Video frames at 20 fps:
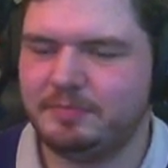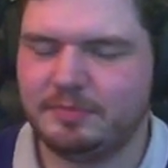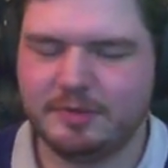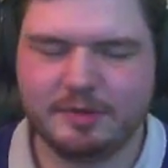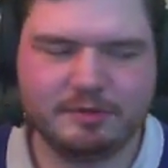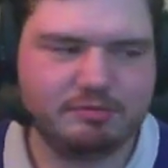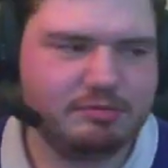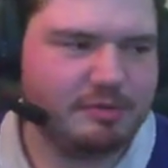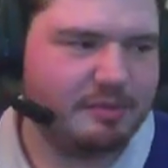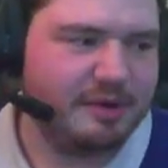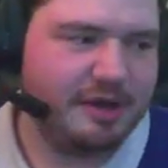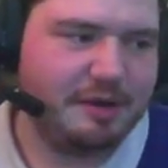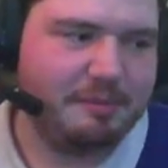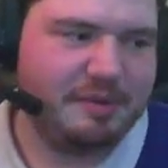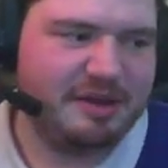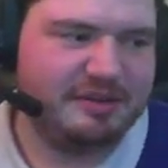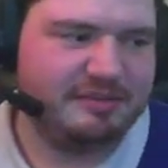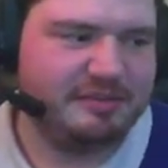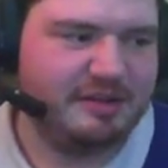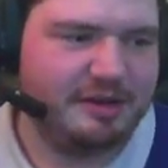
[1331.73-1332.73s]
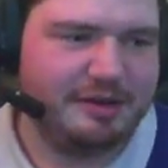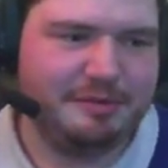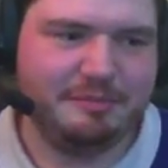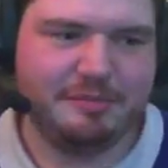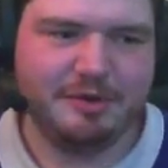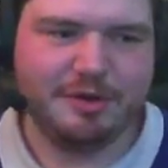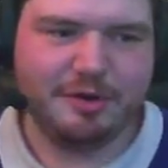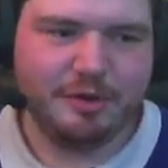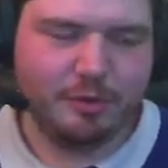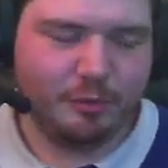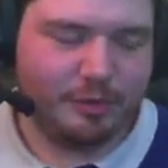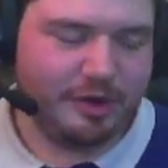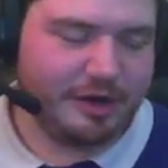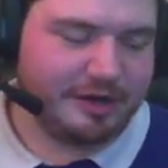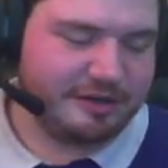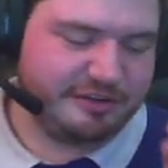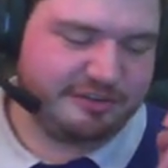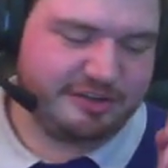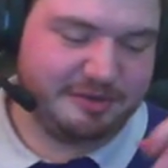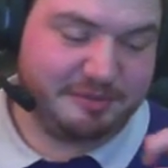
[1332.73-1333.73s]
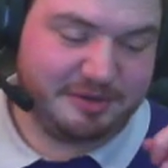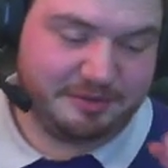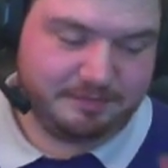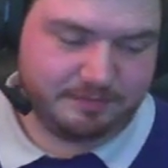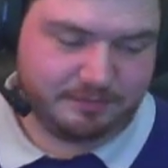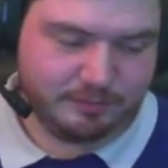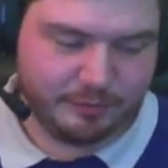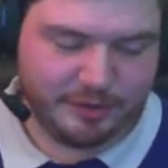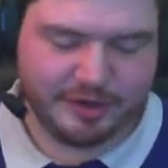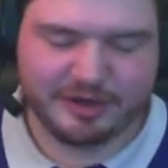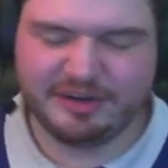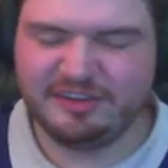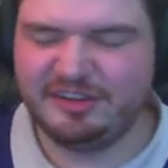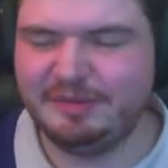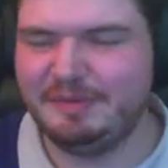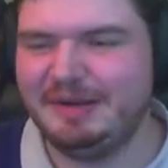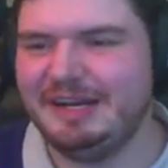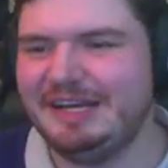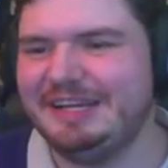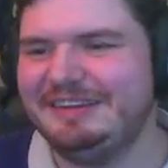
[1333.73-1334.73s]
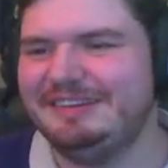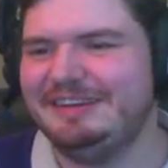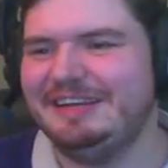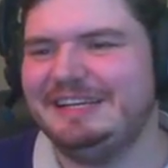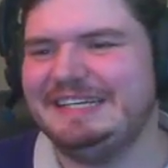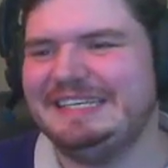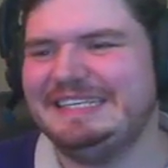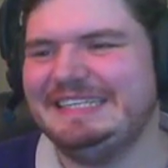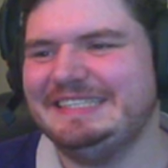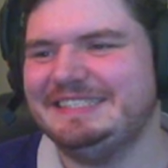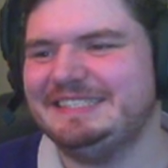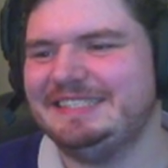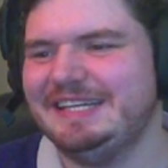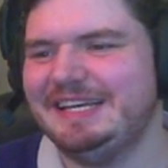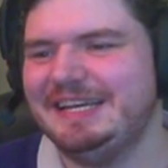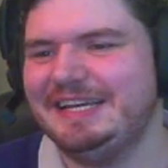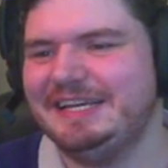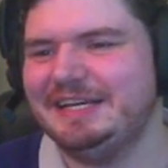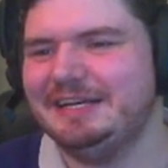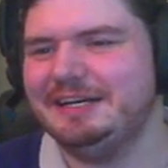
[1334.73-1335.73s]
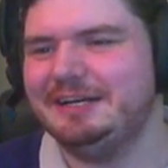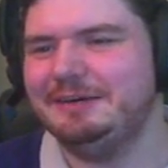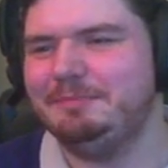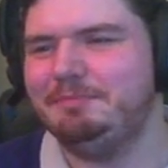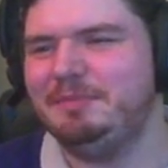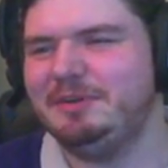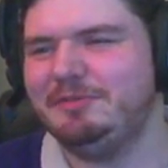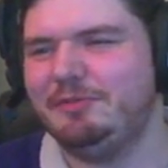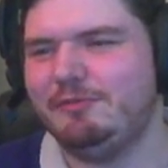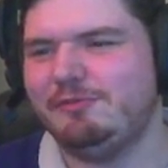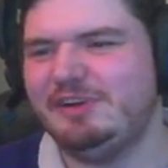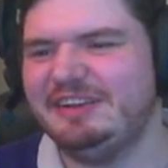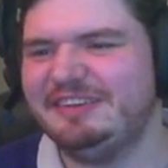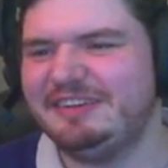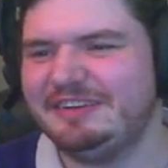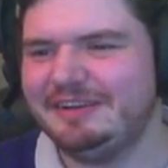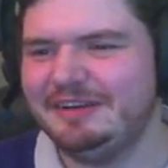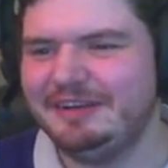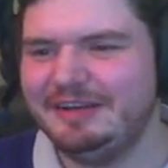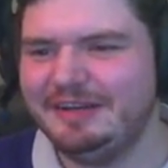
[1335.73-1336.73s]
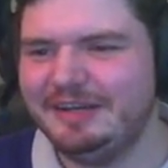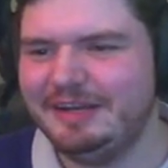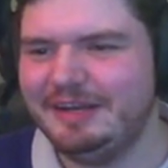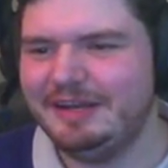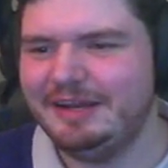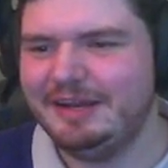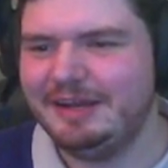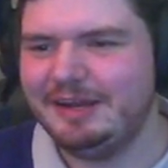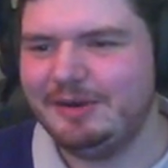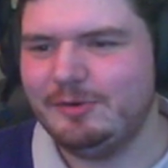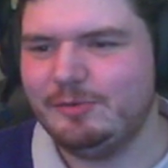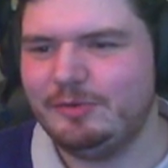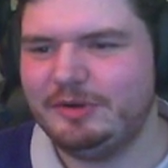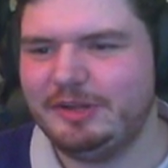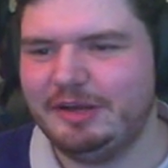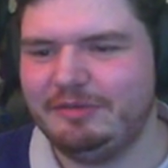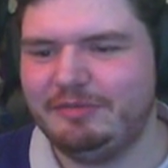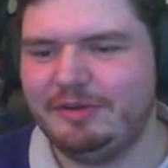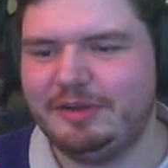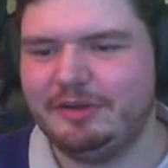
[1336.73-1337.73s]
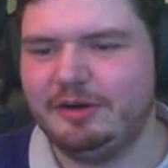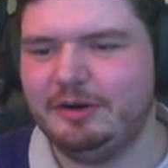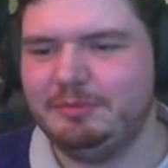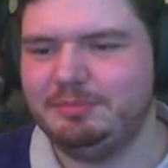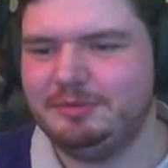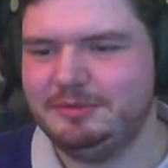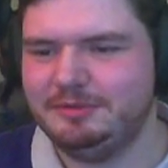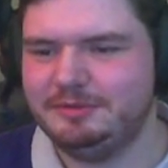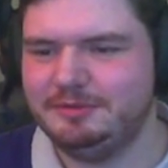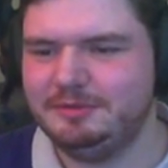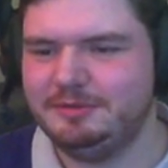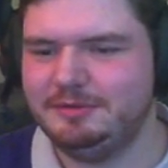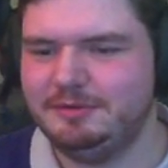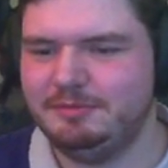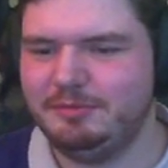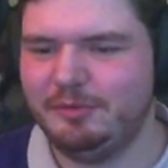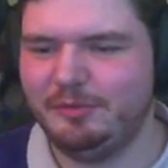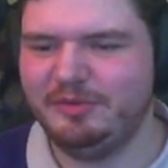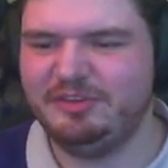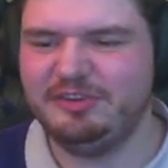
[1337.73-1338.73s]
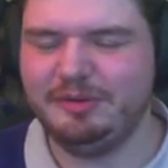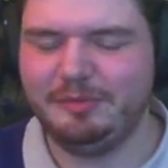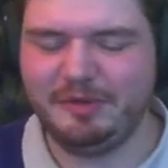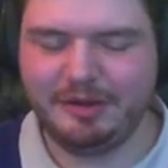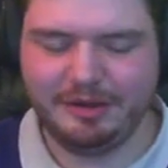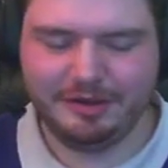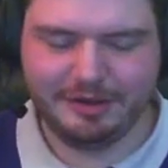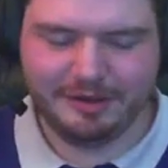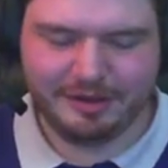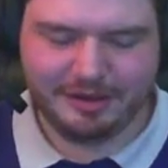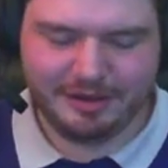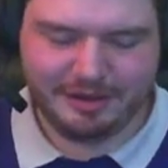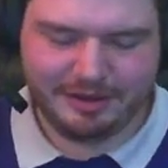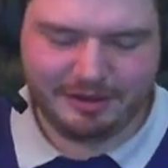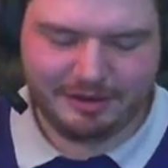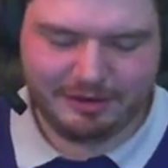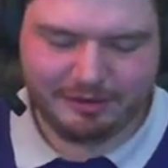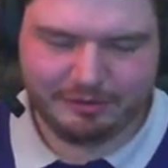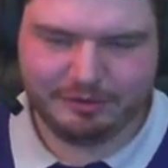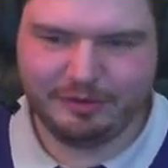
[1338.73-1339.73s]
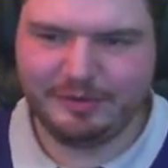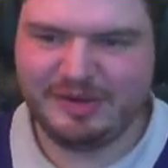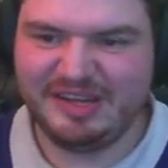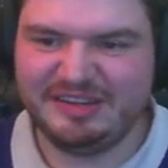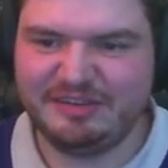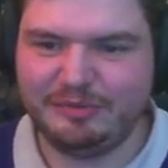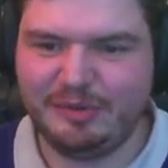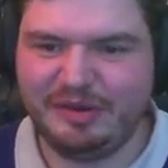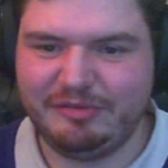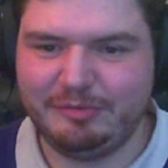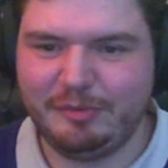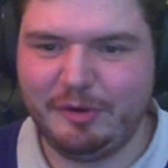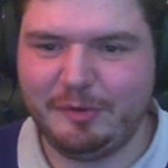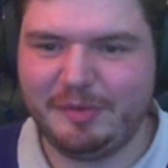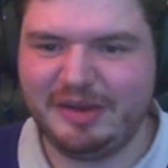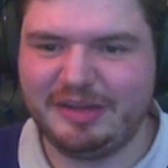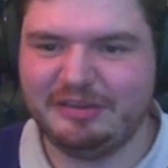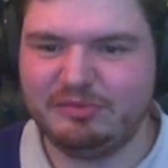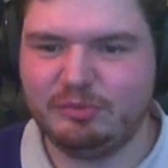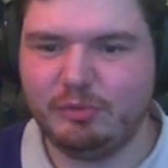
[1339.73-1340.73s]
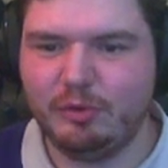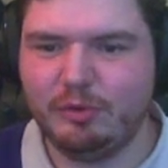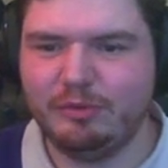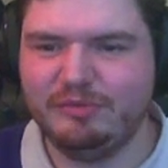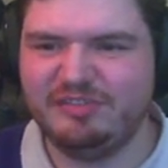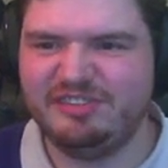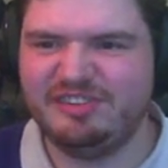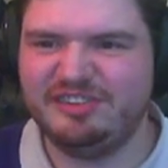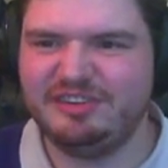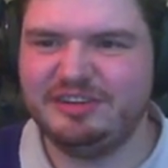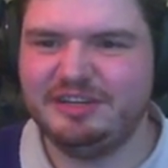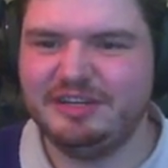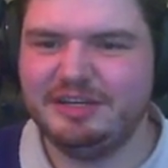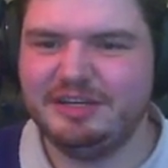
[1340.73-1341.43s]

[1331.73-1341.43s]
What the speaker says: It's probably our best team. We are gonna sim it. We are gonna sim it. Like I say, it is a bit of a risk with the FA Cup, but we'll sim it. Although it is away from home against Wolves.